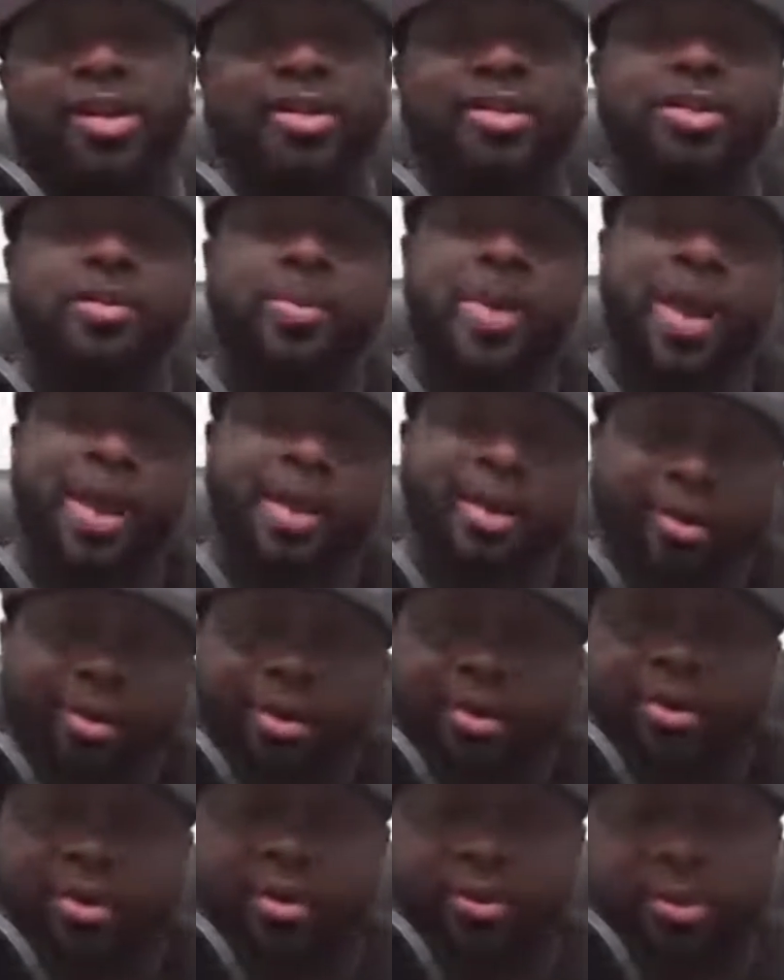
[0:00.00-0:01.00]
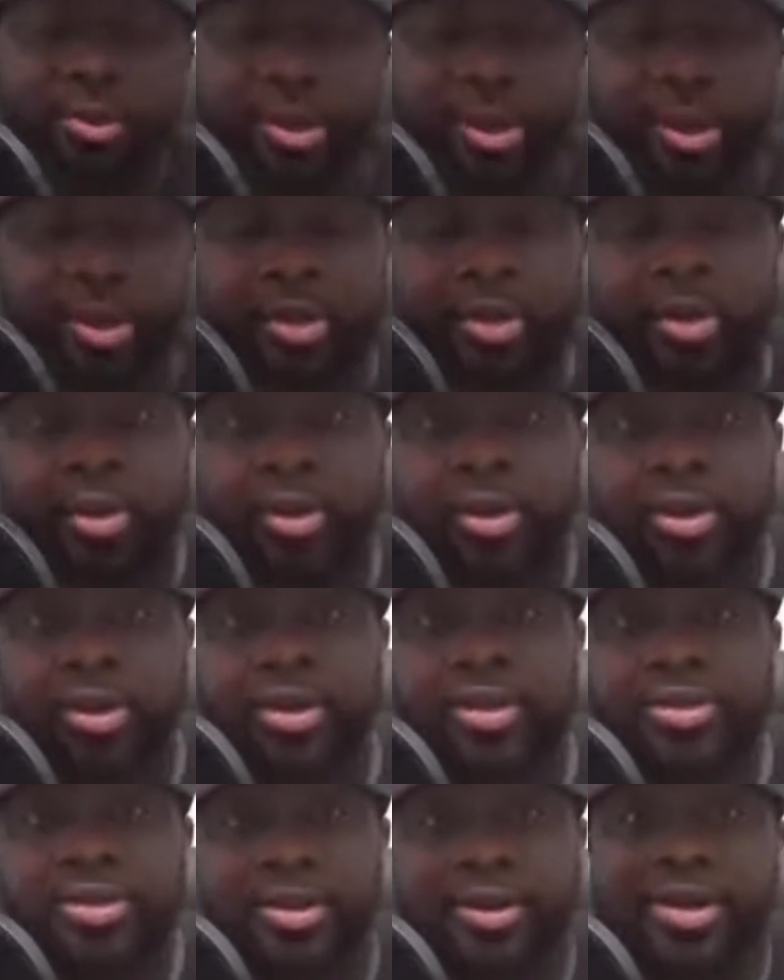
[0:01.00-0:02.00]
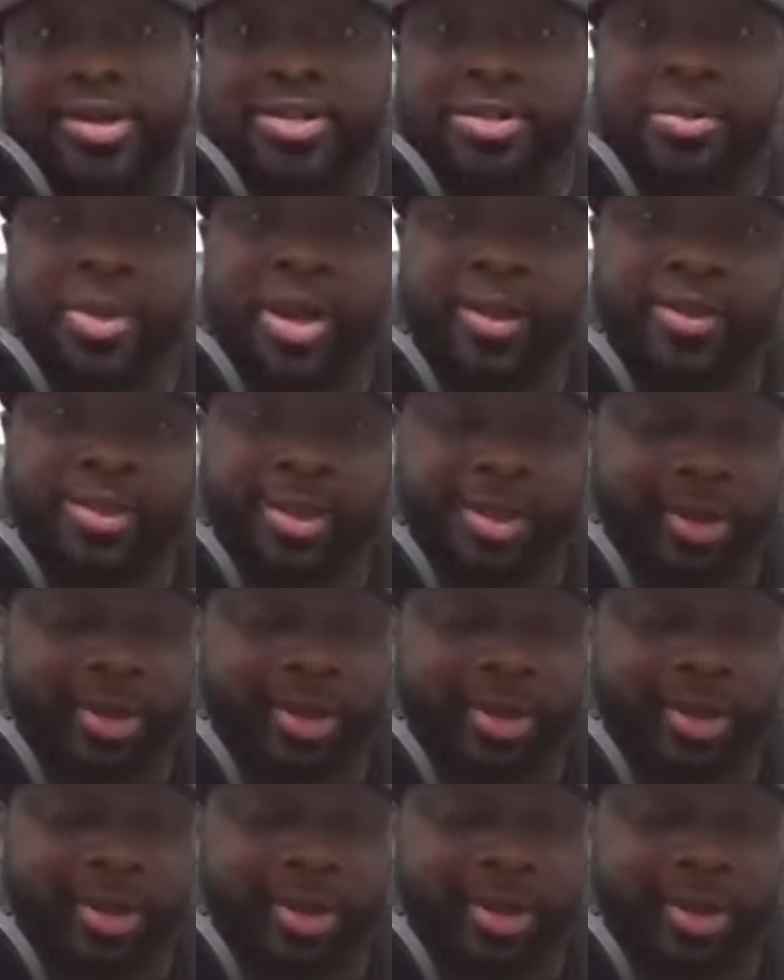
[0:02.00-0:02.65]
that doesn't matter. And so that's my